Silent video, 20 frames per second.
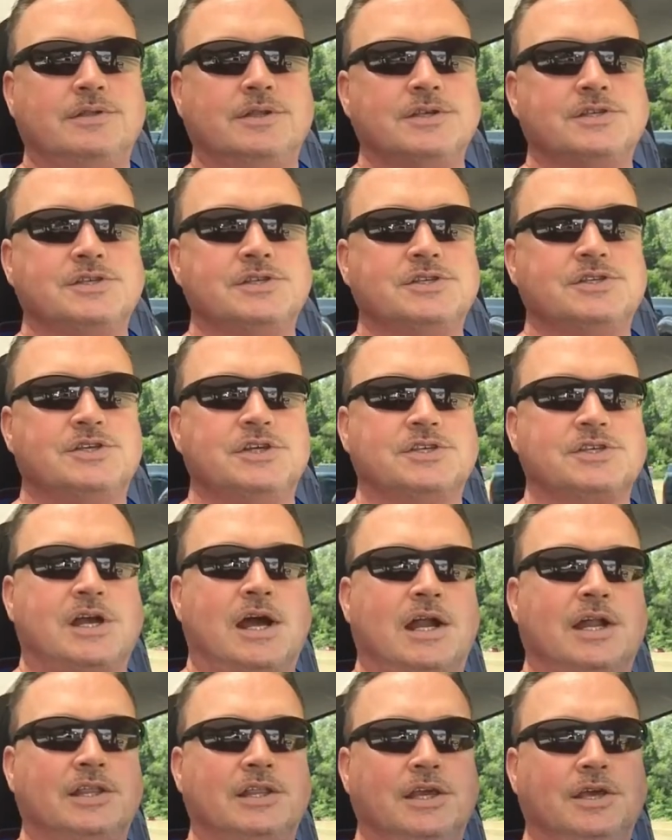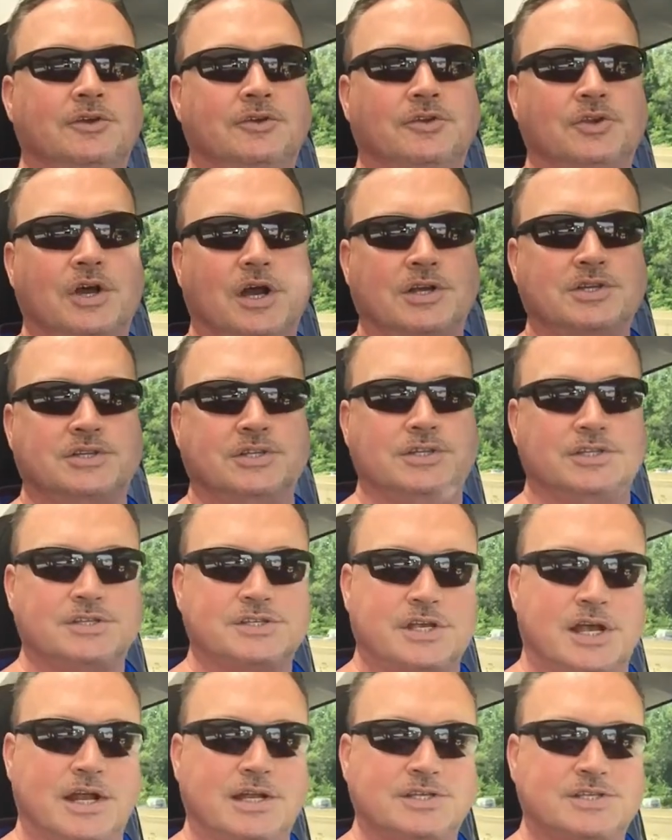This is just kind of the introduction. This
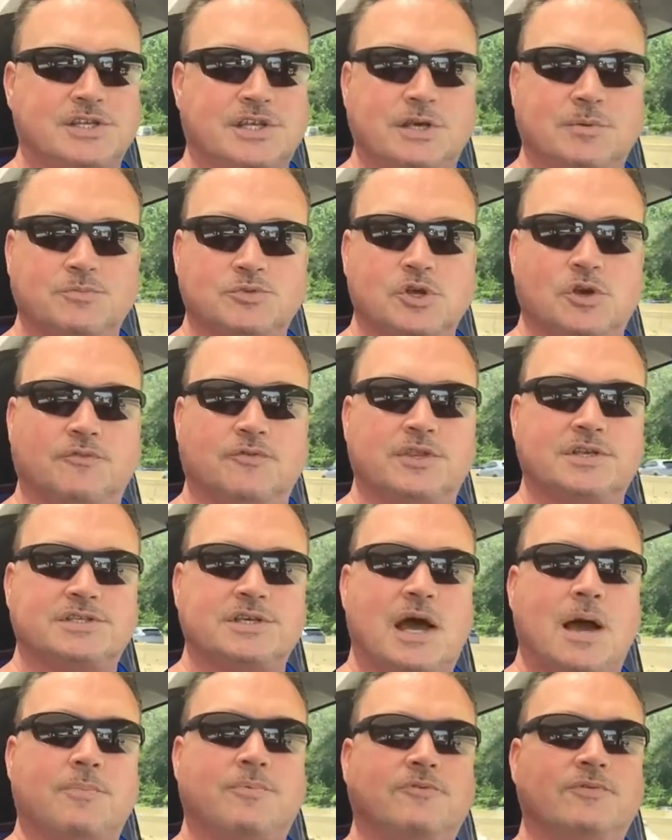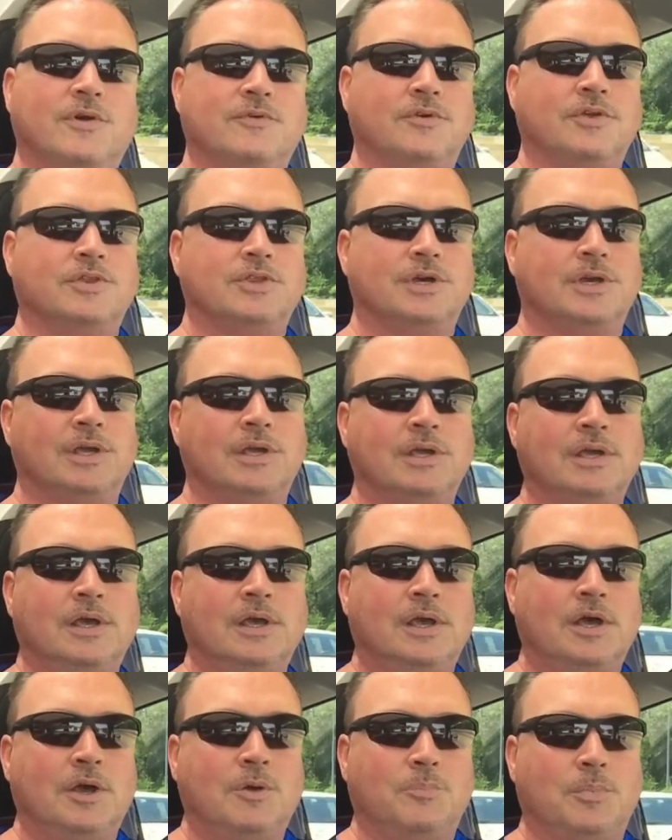kind of skims over the top of everything,
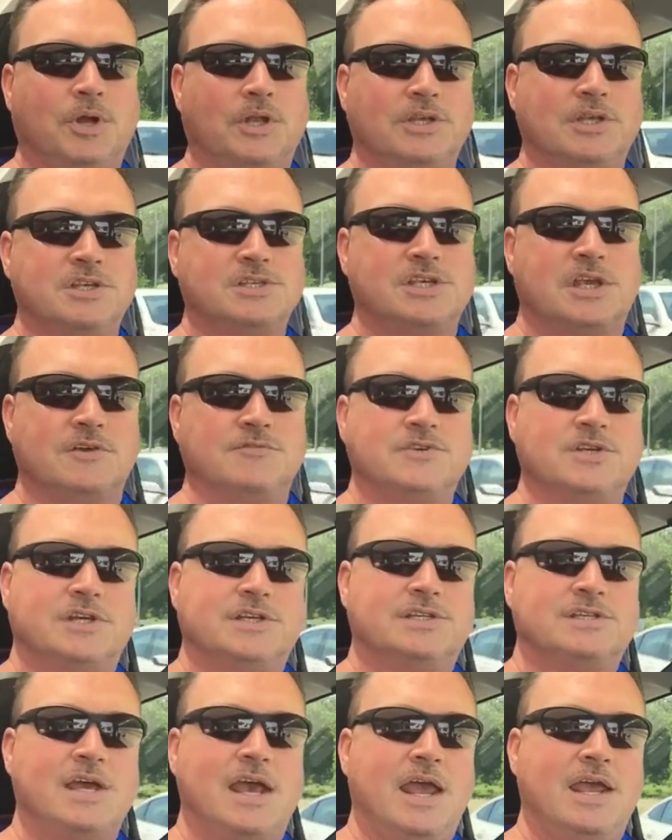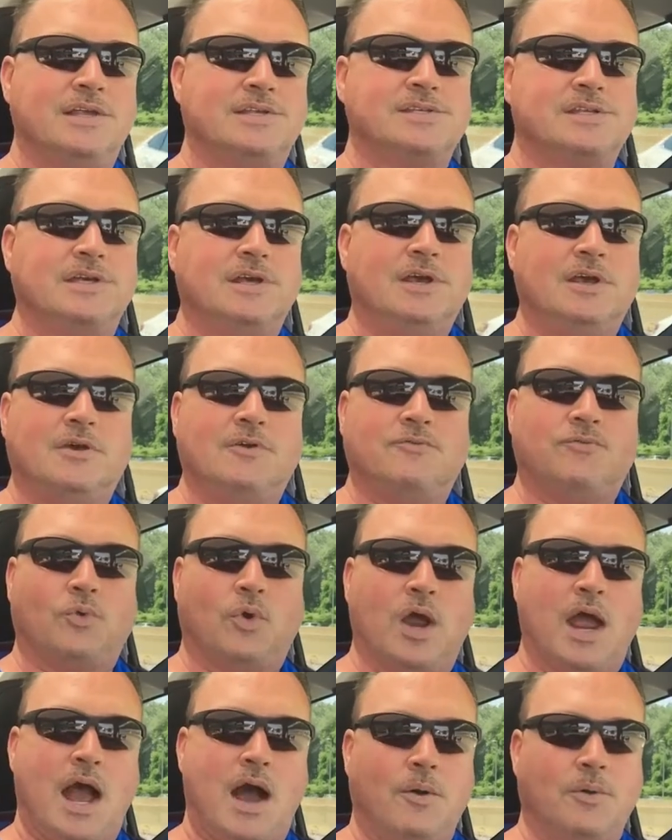but at least gives you a taste
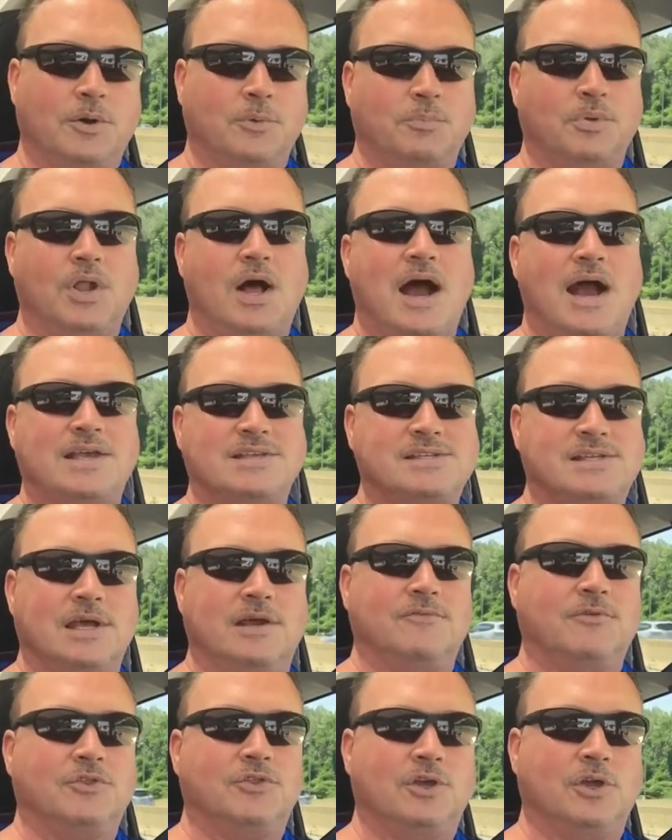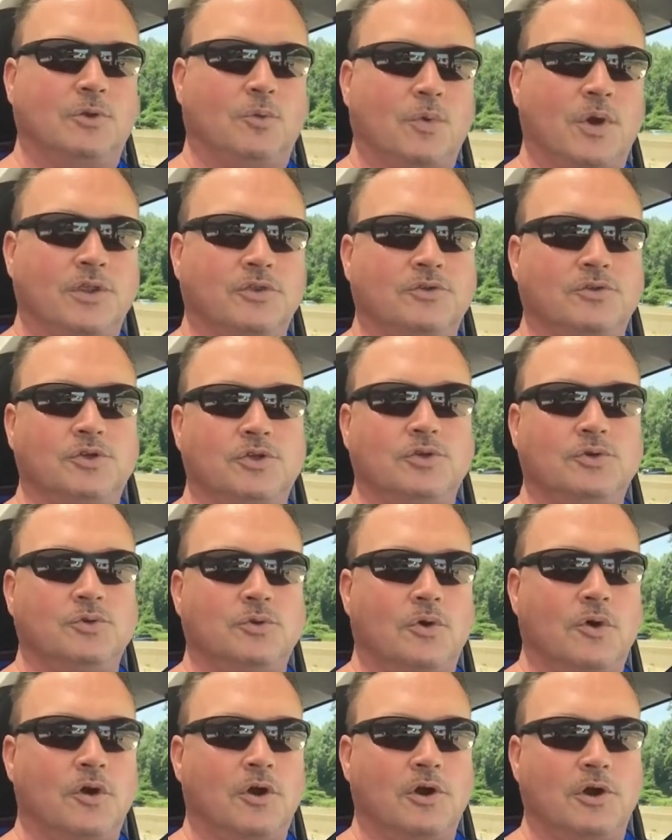for how it applies to everything, whether you
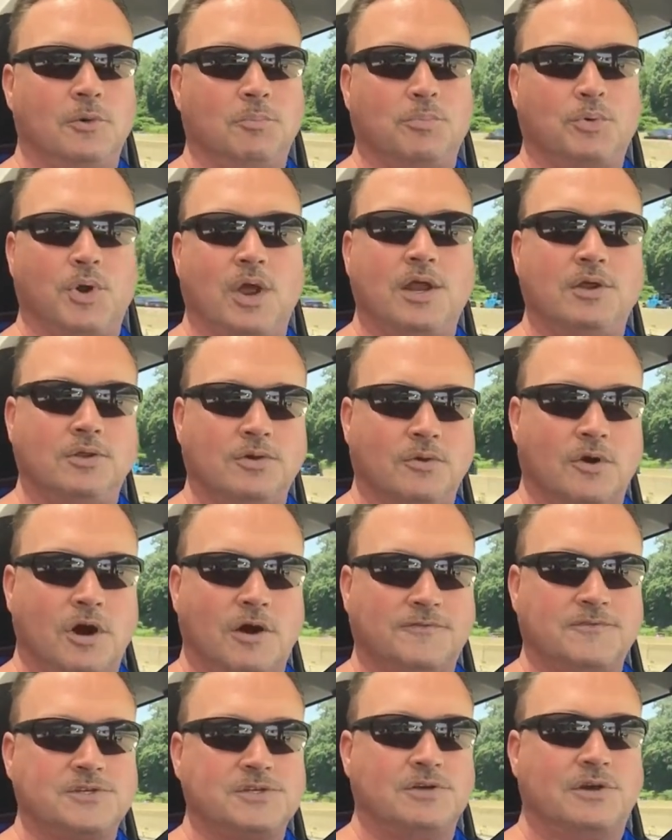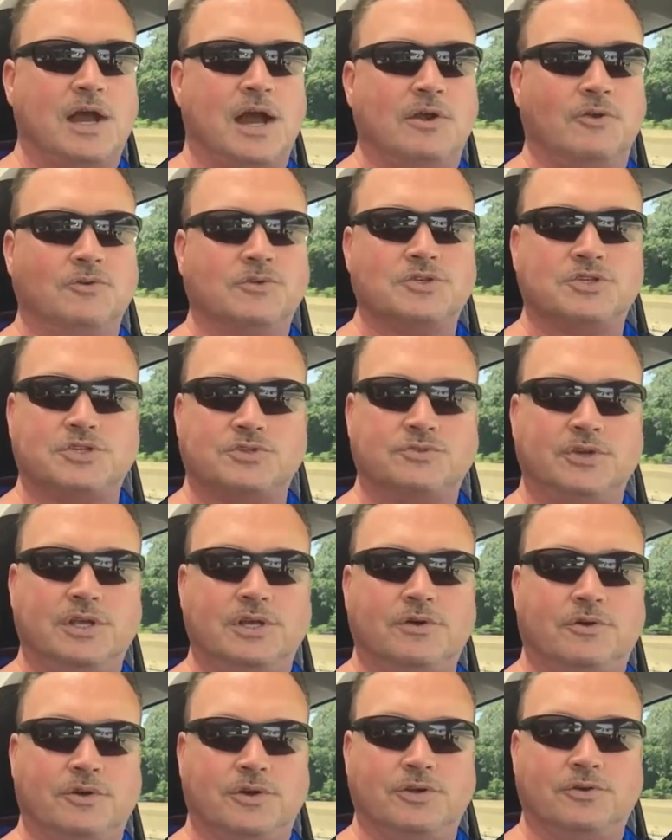are a brand new officer out on the street
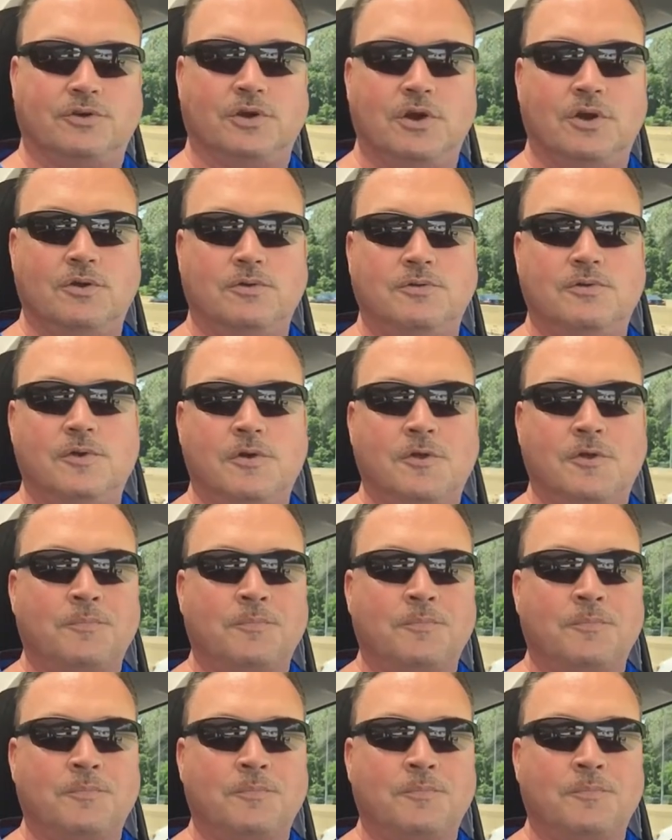on your own,